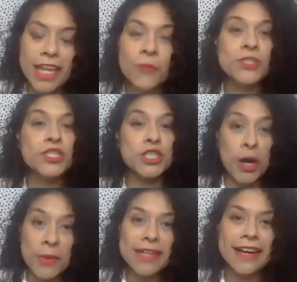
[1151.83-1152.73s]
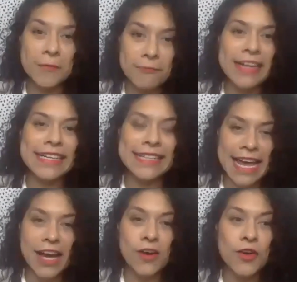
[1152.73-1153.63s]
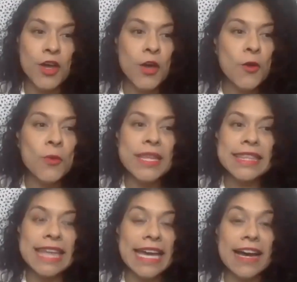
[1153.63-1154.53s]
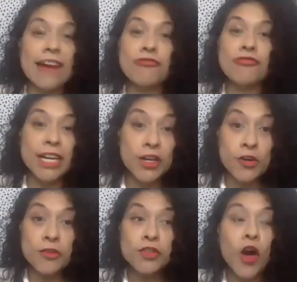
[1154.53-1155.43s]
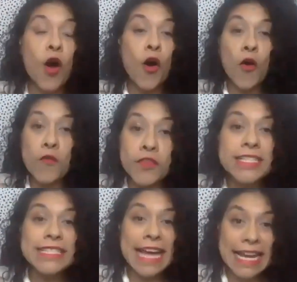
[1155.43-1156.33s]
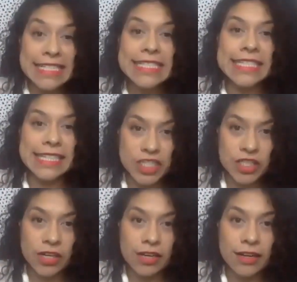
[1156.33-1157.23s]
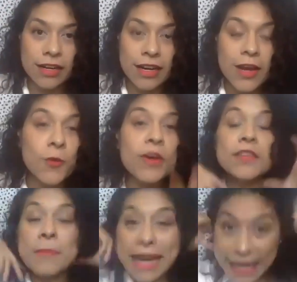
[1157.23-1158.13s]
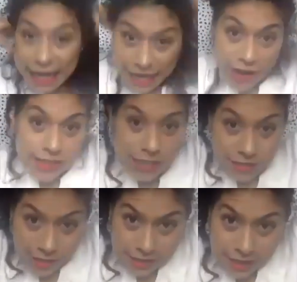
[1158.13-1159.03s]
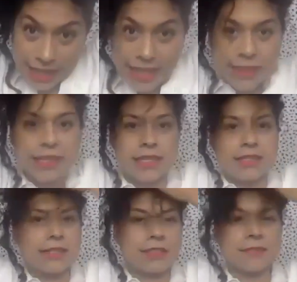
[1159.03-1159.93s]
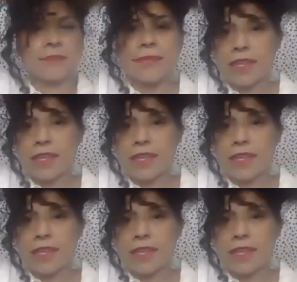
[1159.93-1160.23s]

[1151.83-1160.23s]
was showing up right now with like a wrinkled, oversized t-shirt with my hair literally like this,